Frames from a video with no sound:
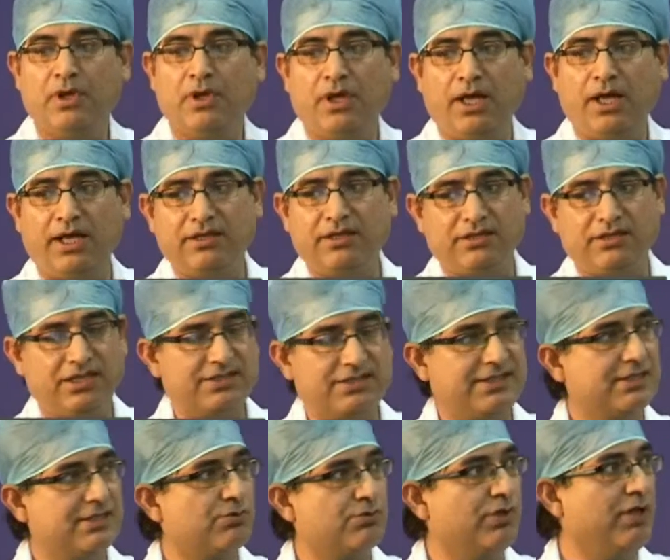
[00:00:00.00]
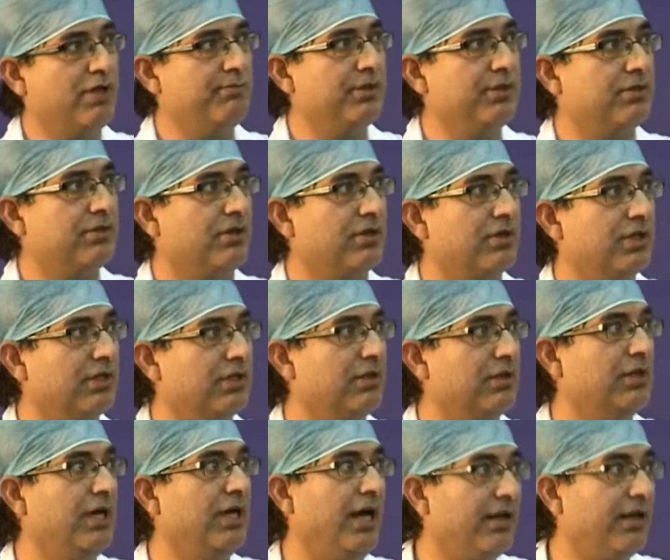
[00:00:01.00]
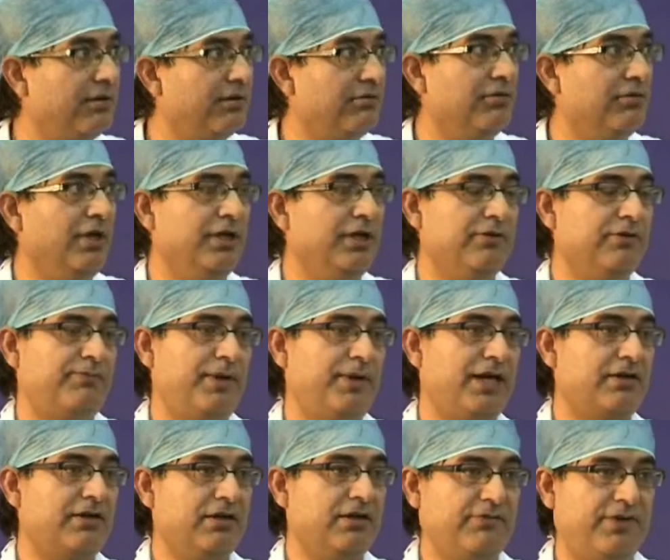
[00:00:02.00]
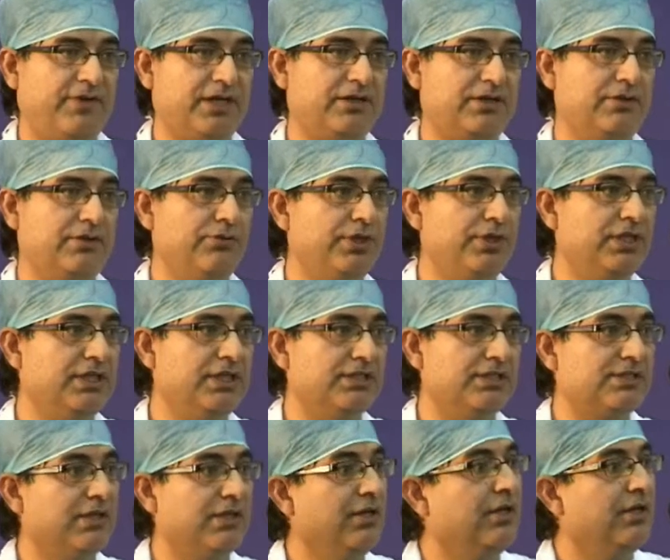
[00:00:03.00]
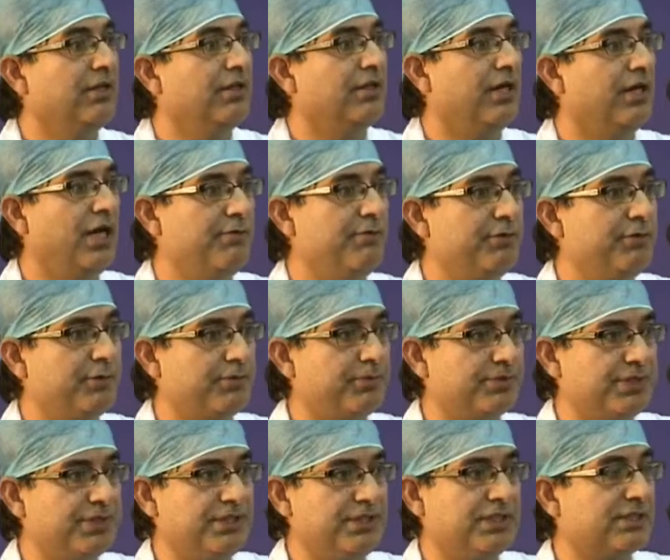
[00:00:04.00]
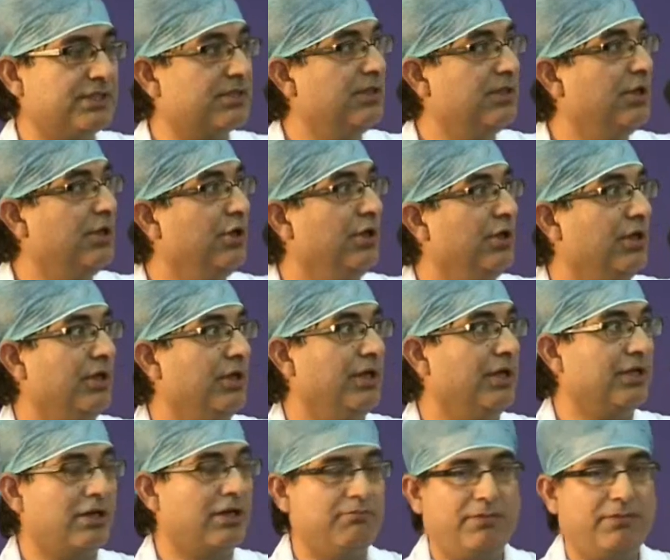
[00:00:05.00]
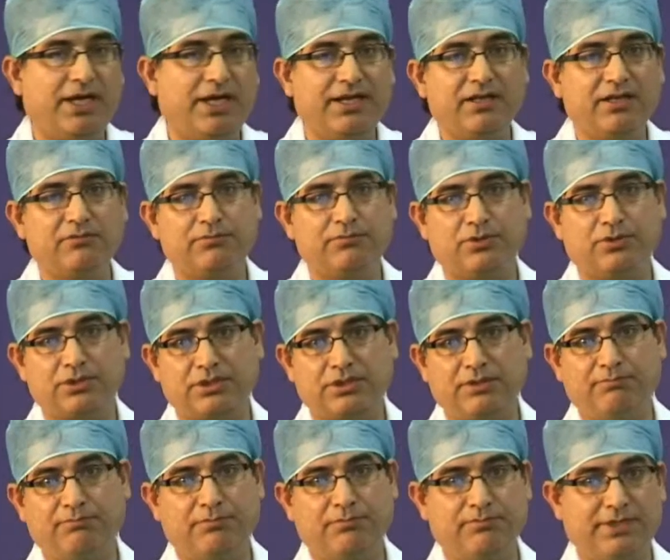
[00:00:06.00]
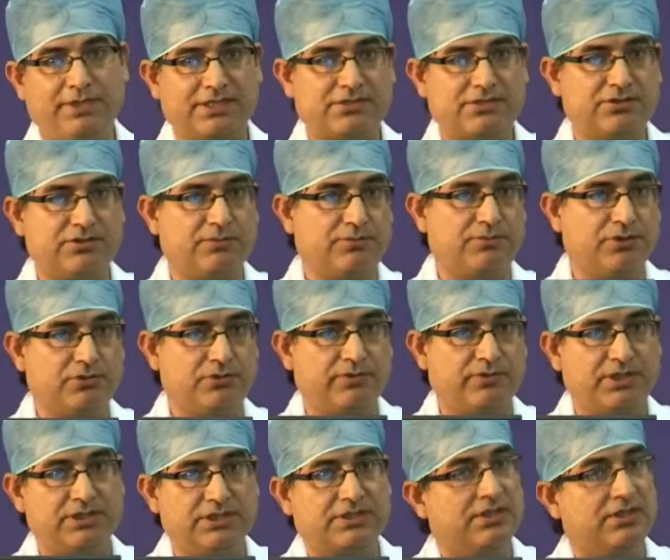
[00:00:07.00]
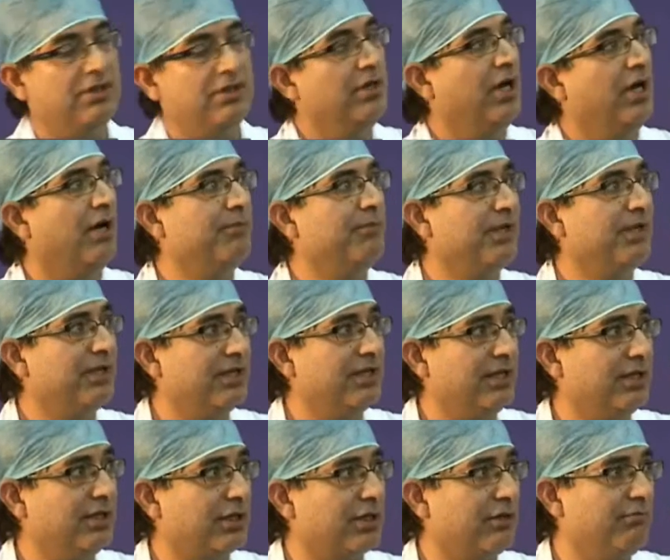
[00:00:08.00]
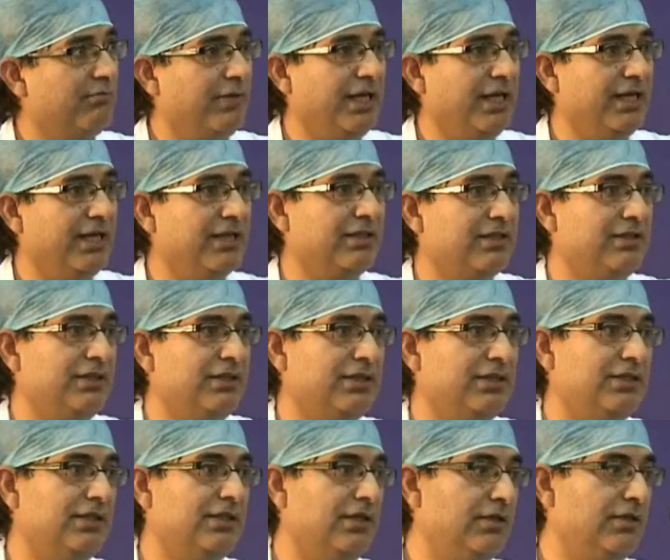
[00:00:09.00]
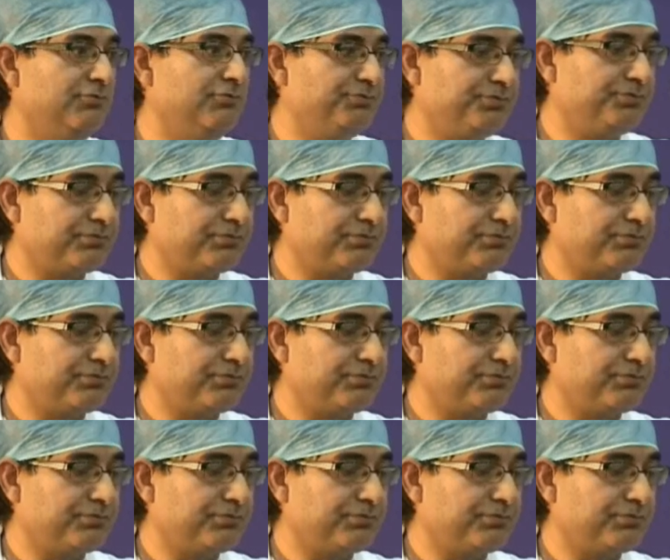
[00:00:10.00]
And these days we have been talking, and in fact doing this, the hybrid procedures, combining both the best of the both worlds. Combining the